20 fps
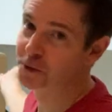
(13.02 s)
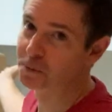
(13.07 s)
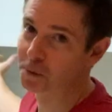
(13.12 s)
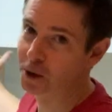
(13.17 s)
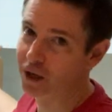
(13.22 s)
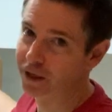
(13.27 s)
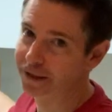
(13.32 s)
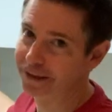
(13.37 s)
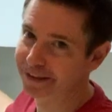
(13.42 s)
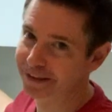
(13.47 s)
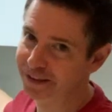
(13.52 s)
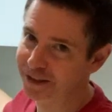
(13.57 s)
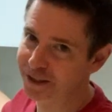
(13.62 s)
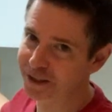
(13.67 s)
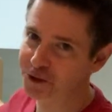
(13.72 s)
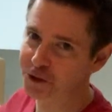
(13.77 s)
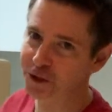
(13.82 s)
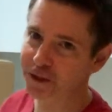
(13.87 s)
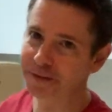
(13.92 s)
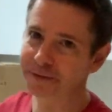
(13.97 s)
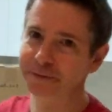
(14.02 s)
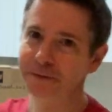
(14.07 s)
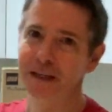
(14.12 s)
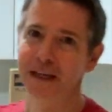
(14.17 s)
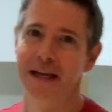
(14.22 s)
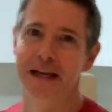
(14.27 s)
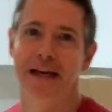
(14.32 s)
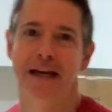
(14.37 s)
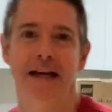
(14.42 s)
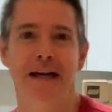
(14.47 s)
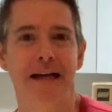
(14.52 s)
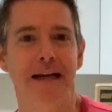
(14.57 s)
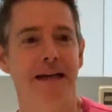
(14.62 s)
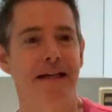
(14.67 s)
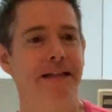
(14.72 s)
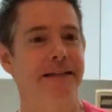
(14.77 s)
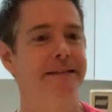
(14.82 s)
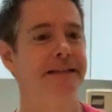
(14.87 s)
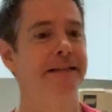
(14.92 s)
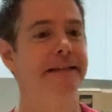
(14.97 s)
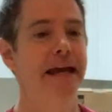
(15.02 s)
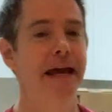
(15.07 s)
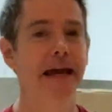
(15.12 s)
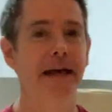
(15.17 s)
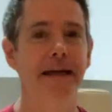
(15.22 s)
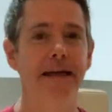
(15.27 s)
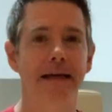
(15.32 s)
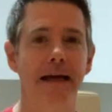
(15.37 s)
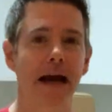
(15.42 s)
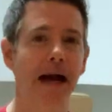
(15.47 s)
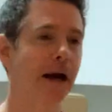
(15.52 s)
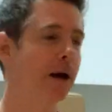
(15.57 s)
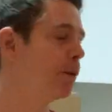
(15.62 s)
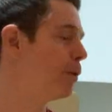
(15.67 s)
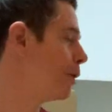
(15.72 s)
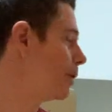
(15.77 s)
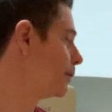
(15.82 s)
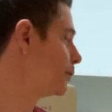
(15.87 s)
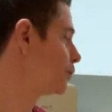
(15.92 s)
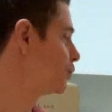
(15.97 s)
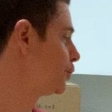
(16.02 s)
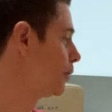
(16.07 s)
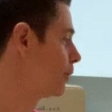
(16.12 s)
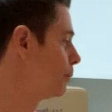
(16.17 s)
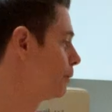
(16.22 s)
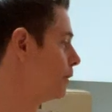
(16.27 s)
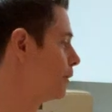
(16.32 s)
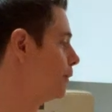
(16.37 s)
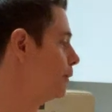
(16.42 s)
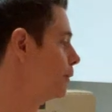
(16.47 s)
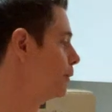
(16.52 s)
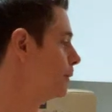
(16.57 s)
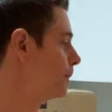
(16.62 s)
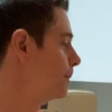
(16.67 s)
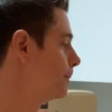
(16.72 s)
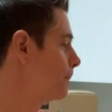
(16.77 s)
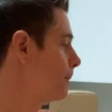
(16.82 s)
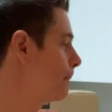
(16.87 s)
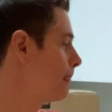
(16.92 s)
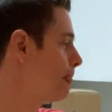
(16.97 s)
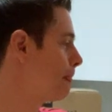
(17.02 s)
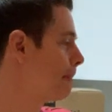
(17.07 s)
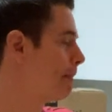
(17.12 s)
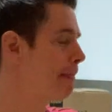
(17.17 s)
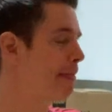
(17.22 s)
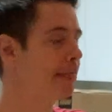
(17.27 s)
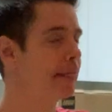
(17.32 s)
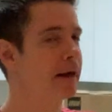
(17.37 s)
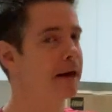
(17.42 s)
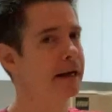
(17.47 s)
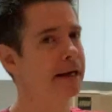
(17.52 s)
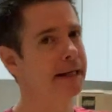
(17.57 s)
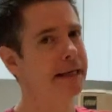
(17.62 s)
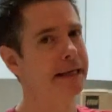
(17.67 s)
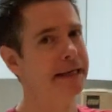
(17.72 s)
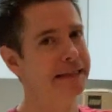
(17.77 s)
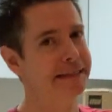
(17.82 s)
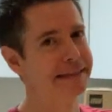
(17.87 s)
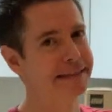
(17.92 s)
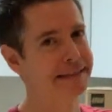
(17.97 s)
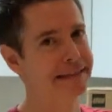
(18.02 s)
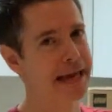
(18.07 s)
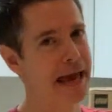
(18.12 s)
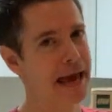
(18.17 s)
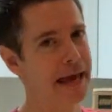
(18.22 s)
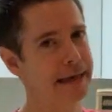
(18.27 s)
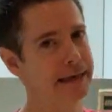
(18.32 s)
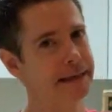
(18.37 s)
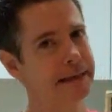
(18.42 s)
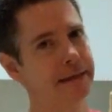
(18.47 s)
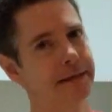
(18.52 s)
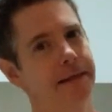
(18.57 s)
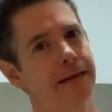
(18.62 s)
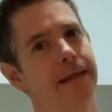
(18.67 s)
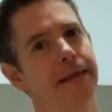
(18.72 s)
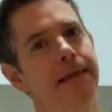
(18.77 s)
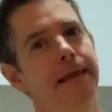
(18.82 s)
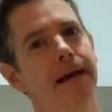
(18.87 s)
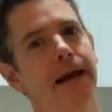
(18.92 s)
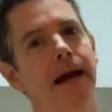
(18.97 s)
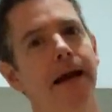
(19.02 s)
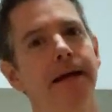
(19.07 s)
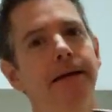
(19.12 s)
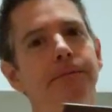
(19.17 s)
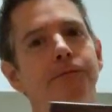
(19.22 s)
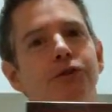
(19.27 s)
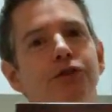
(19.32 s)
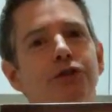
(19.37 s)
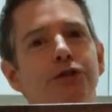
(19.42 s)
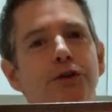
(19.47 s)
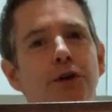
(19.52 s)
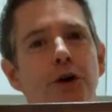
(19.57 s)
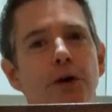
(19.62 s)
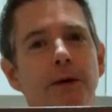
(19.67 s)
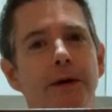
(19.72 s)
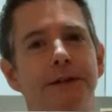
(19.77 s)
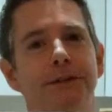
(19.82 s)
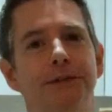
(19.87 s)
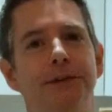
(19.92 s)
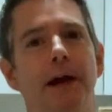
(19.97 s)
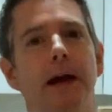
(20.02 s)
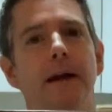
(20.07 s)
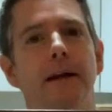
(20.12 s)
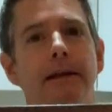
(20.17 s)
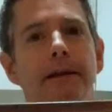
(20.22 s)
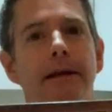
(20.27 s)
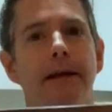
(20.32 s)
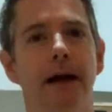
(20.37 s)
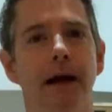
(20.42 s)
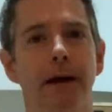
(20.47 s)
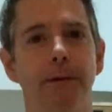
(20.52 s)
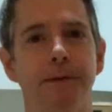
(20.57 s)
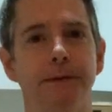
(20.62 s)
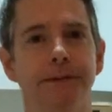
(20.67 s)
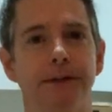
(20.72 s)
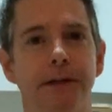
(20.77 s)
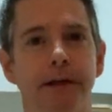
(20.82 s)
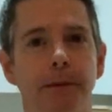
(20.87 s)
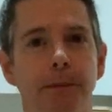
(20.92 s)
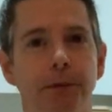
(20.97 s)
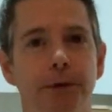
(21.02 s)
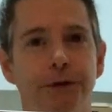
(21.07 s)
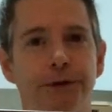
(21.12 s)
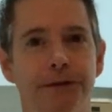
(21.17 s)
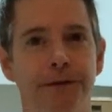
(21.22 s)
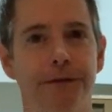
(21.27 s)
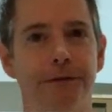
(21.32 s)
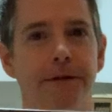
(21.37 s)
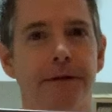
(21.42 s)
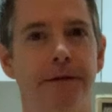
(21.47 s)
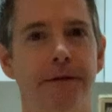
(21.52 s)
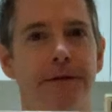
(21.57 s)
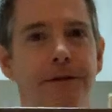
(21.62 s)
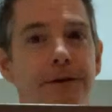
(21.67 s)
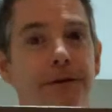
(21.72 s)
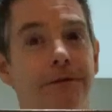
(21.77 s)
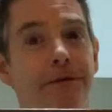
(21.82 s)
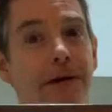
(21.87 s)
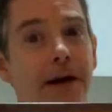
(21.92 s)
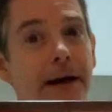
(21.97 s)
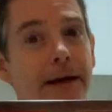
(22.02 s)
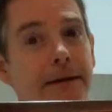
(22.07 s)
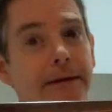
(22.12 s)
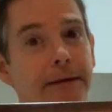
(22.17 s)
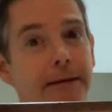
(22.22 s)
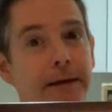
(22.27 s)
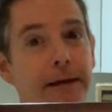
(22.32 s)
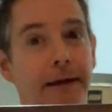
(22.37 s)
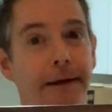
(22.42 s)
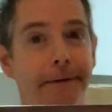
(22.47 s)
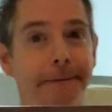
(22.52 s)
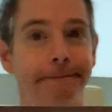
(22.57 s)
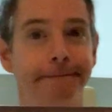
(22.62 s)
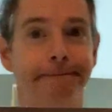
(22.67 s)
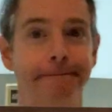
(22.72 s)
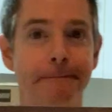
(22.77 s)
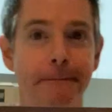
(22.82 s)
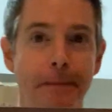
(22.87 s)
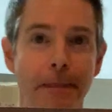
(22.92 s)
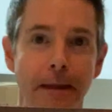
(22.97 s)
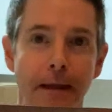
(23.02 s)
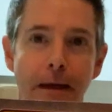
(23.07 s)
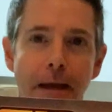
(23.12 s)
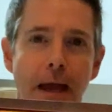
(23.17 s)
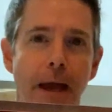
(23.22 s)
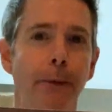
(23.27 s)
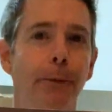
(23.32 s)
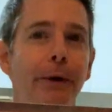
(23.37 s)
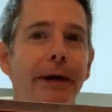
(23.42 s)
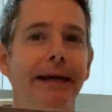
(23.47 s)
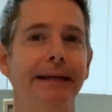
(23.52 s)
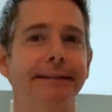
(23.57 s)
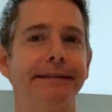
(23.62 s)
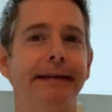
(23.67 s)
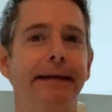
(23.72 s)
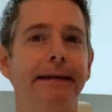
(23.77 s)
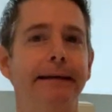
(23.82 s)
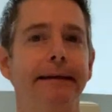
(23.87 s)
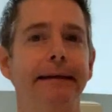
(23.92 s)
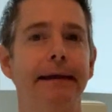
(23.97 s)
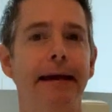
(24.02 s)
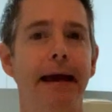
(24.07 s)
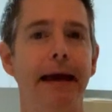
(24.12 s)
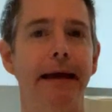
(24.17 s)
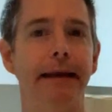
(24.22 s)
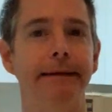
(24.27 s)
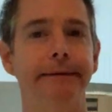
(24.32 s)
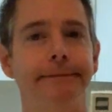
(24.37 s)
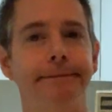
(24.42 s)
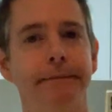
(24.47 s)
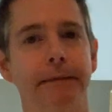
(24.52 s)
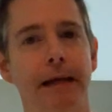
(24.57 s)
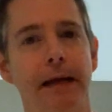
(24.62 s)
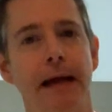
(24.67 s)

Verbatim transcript: the Marketing Kitchen. Today, I want to share with you a set that I am so excited that I was able to, to find again. And when I say again,